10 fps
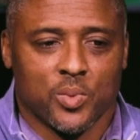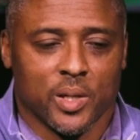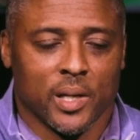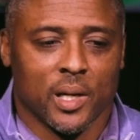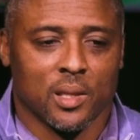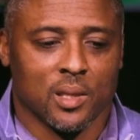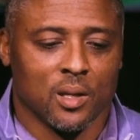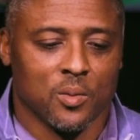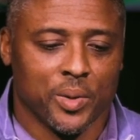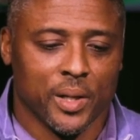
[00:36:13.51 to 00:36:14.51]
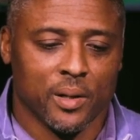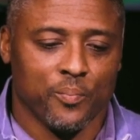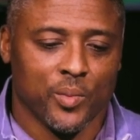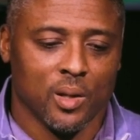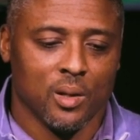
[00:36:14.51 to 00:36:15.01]
But I think
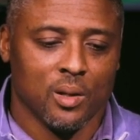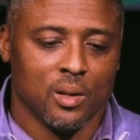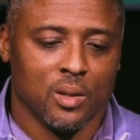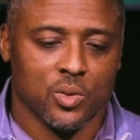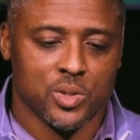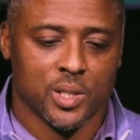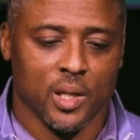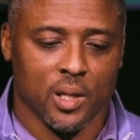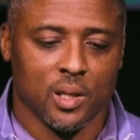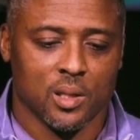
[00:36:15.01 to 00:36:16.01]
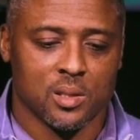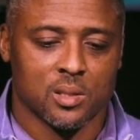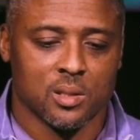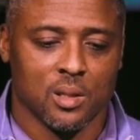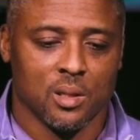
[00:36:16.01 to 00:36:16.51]
about those
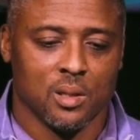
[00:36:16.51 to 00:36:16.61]
kids